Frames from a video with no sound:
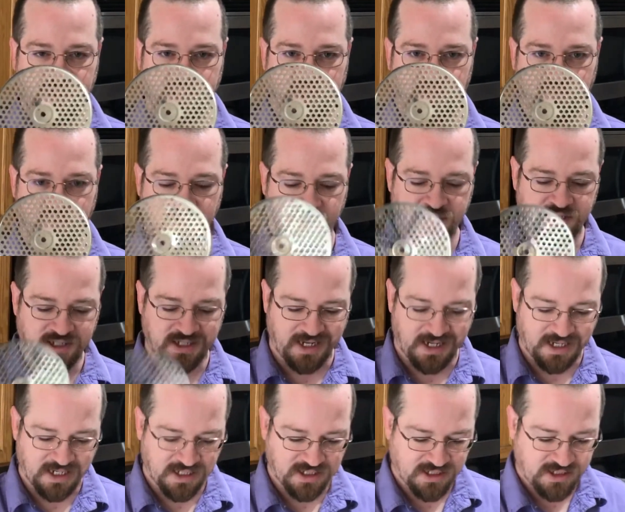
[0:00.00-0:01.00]
different
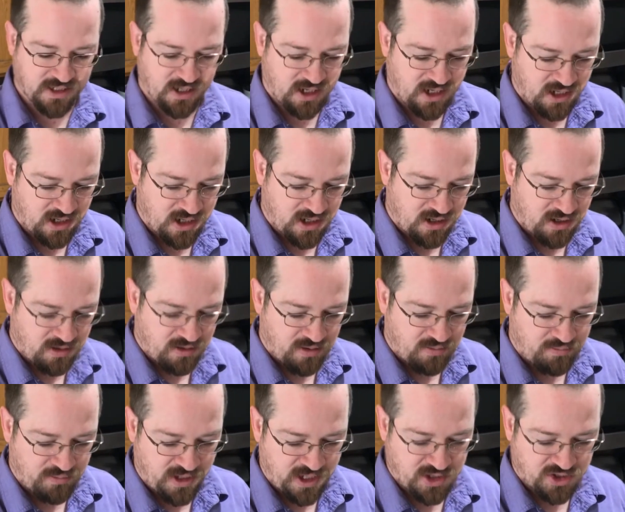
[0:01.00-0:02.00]
size
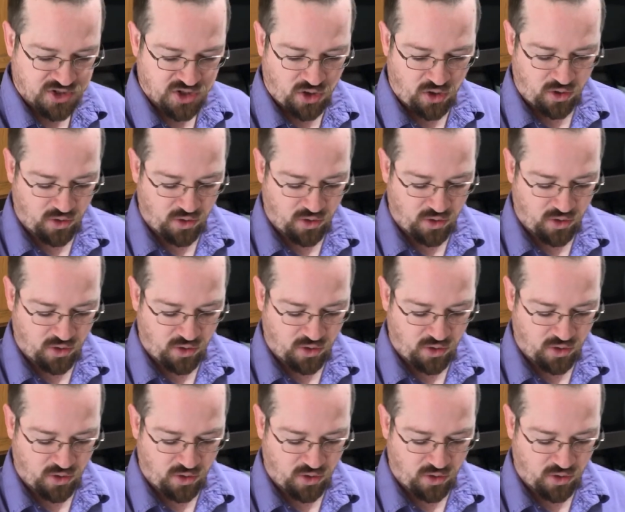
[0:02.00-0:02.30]
mesh